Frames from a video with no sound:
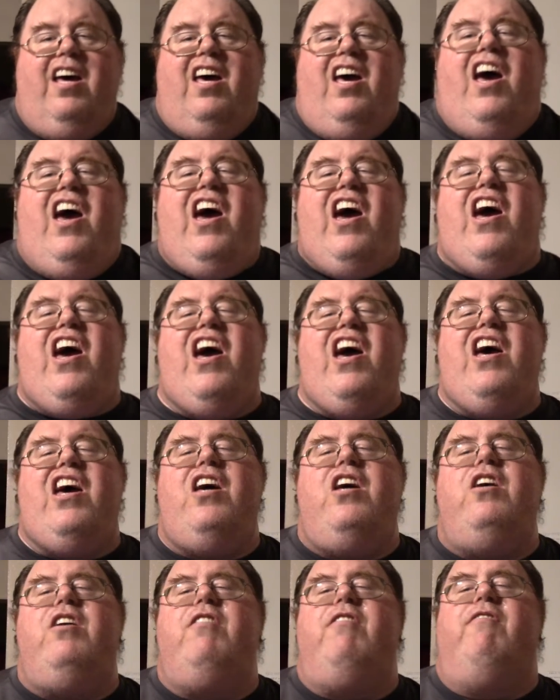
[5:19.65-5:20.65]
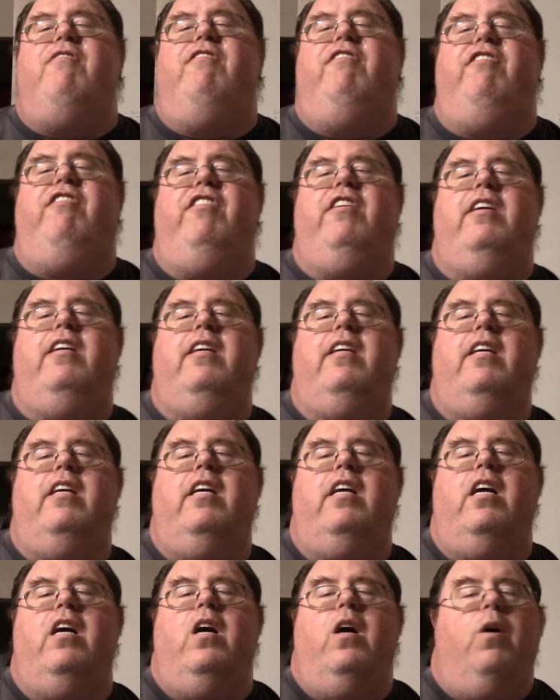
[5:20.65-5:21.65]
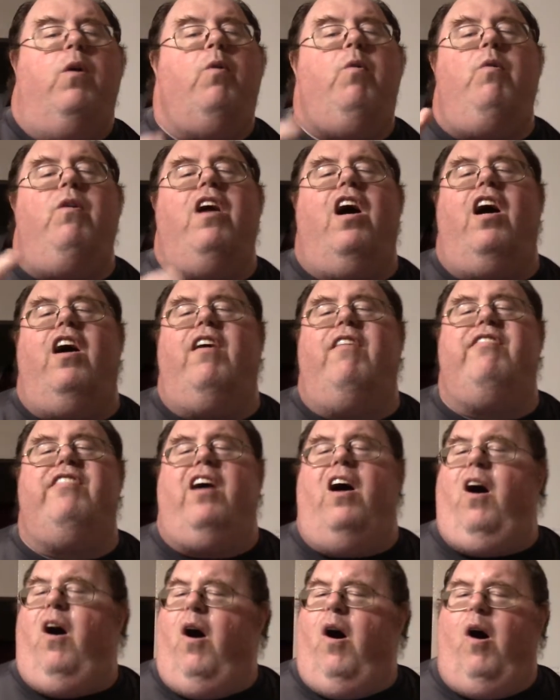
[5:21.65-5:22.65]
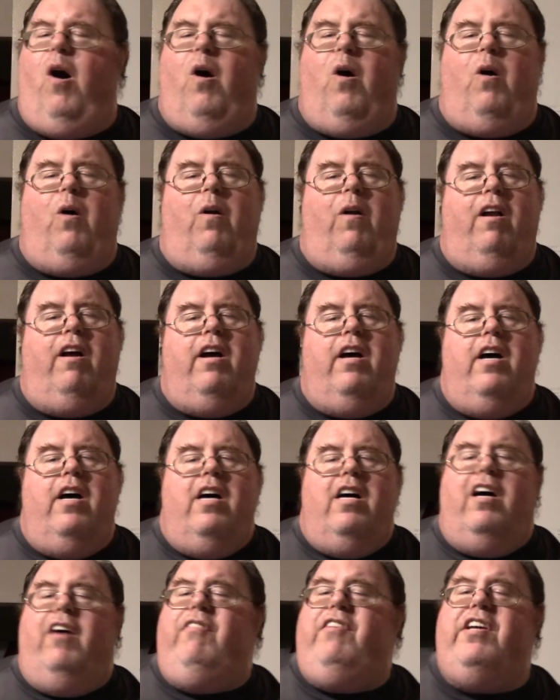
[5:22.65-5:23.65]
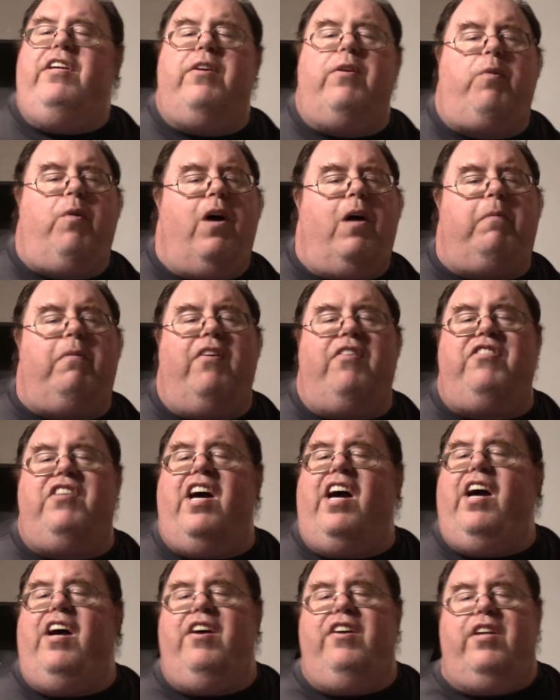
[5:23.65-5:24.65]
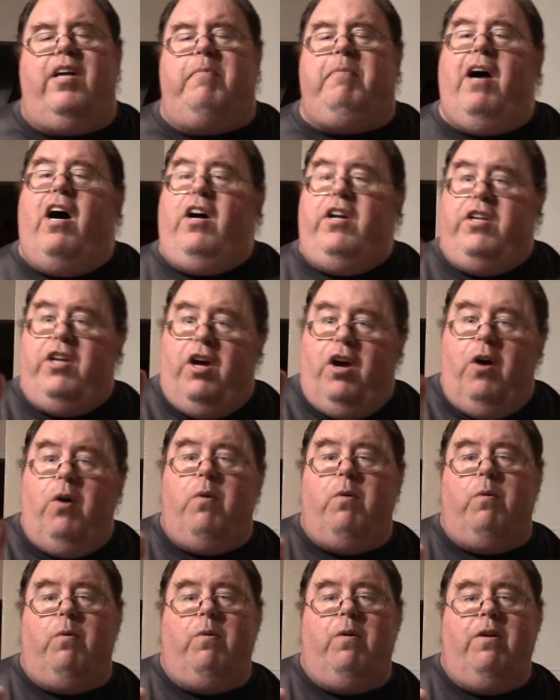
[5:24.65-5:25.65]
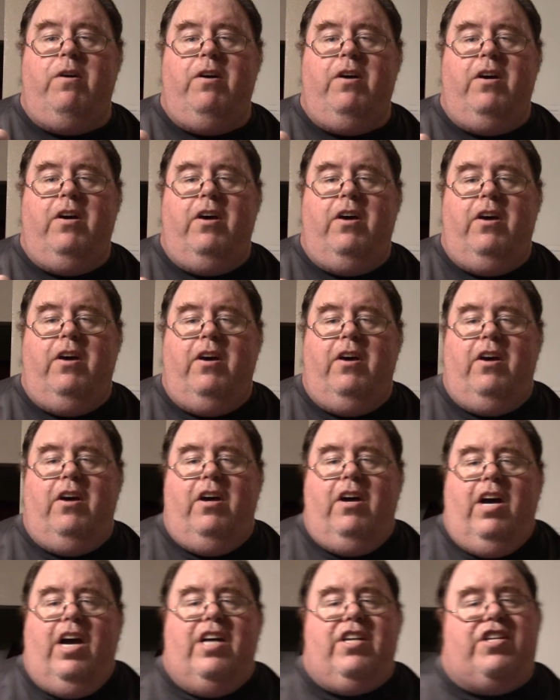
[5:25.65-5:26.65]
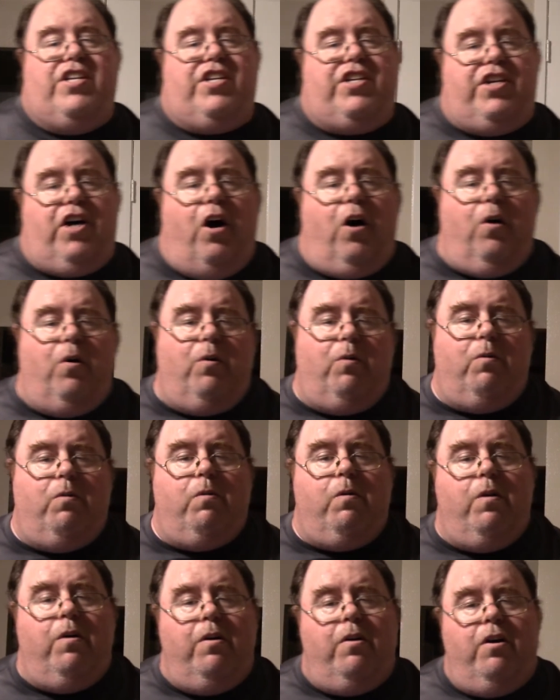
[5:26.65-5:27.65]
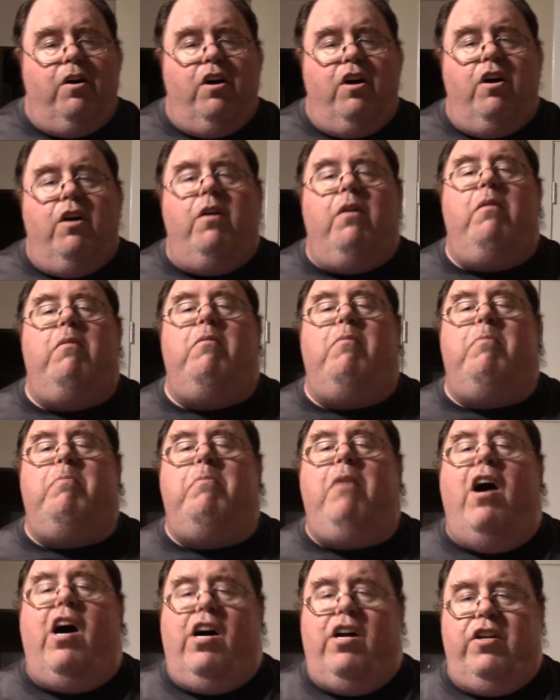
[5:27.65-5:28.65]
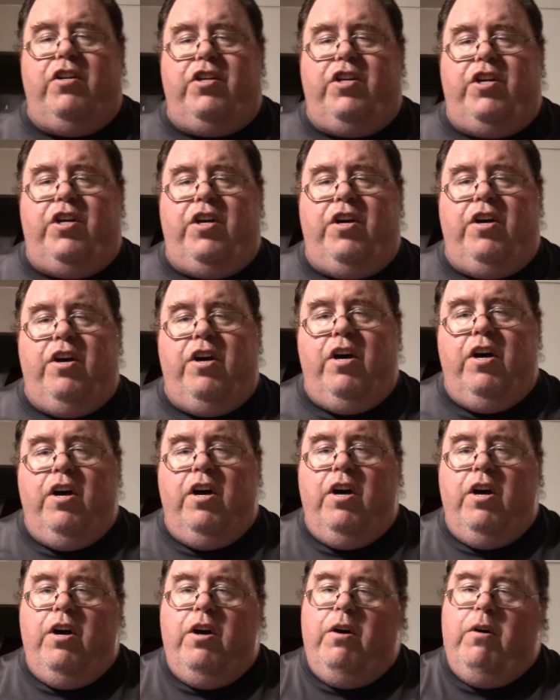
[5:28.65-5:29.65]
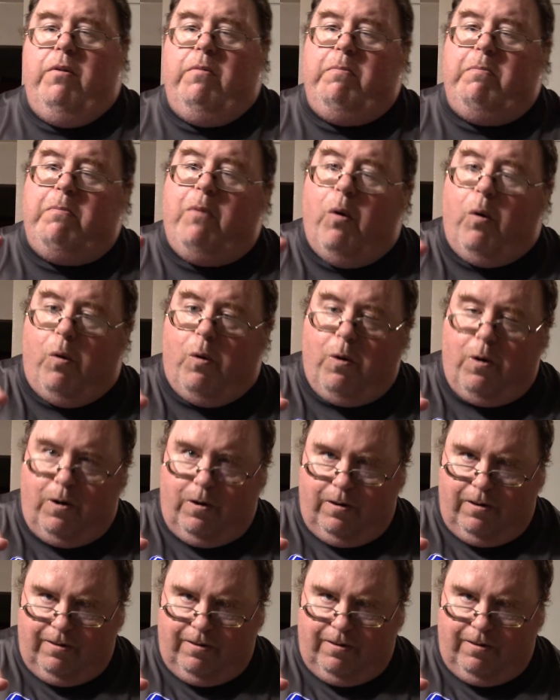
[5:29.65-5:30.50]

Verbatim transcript: Eve, who loves all of these incredible things about you and so much more.